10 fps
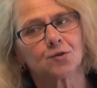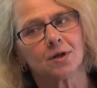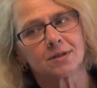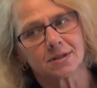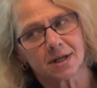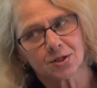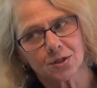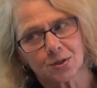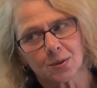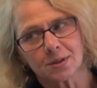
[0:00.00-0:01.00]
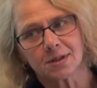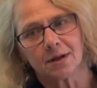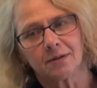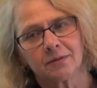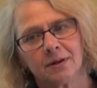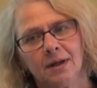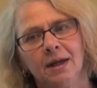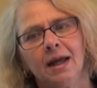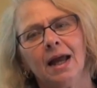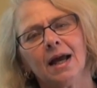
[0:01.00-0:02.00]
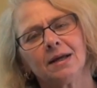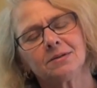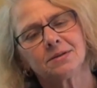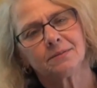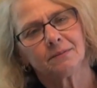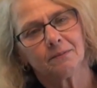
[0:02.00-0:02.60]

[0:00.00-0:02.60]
it draws attention to itself. And